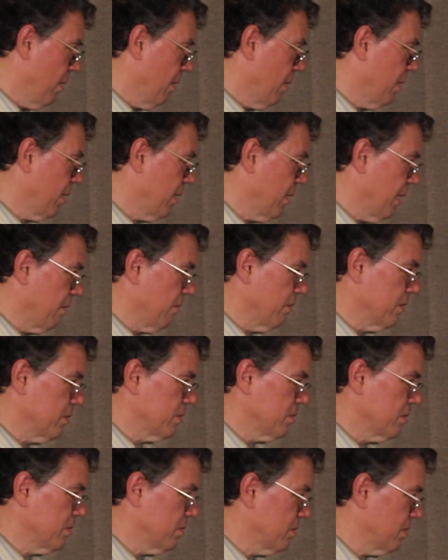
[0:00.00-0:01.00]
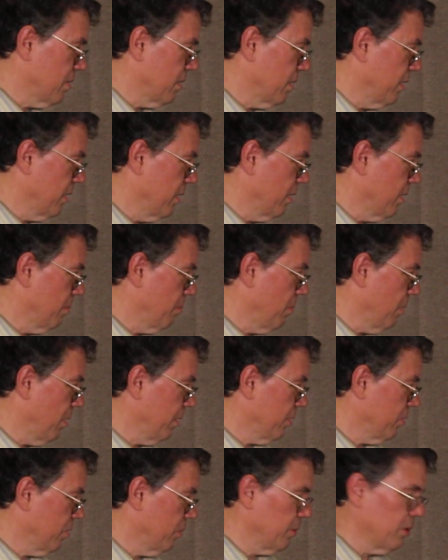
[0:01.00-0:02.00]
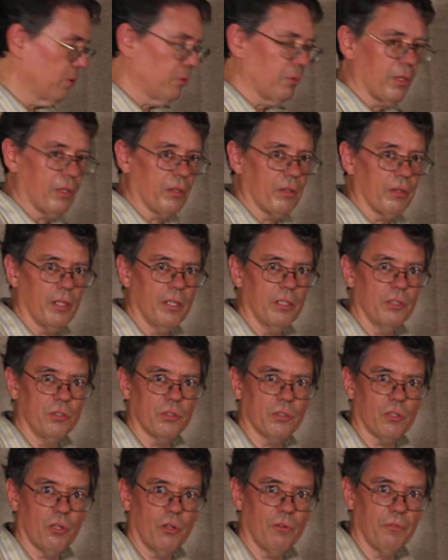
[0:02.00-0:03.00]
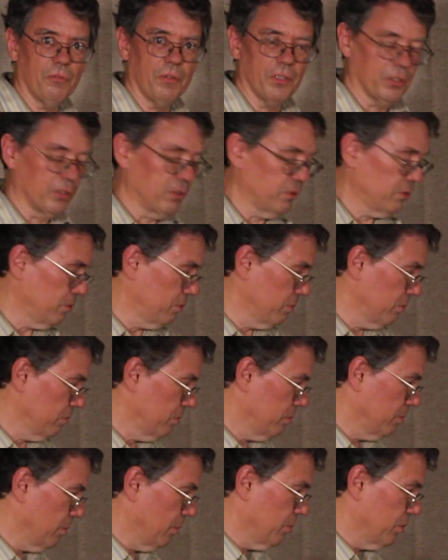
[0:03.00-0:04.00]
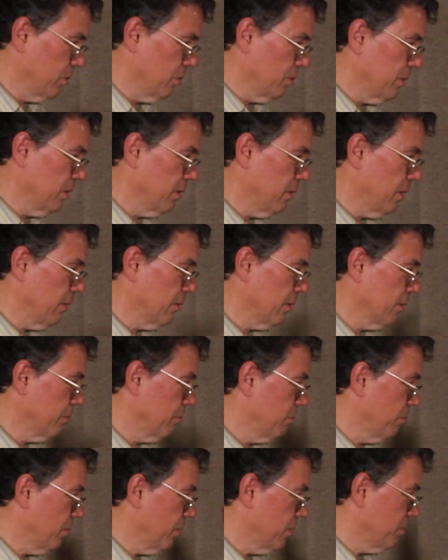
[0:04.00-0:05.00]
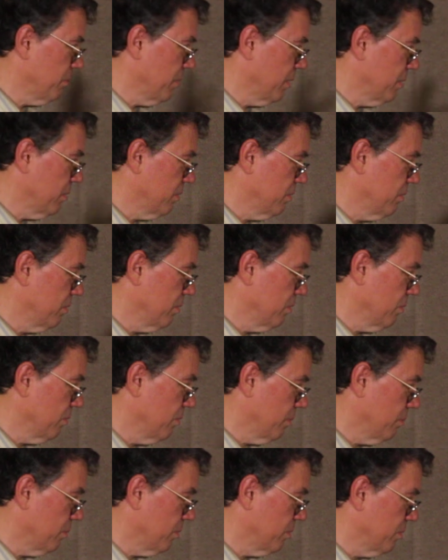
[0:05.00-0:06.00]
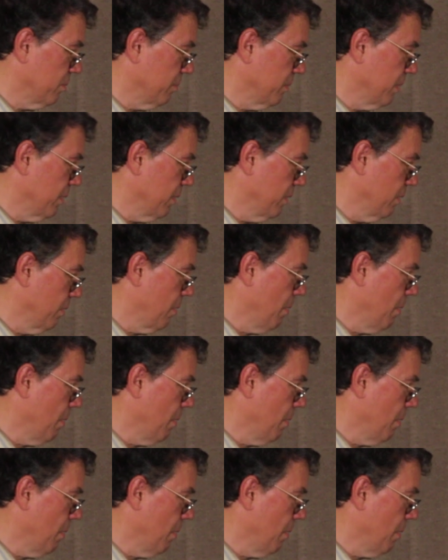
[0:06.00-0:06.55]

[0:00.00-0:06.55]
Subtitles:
again, this is a polynomial with integer coefficients. Remember, only allowing plus, minus, and 0 numbers to be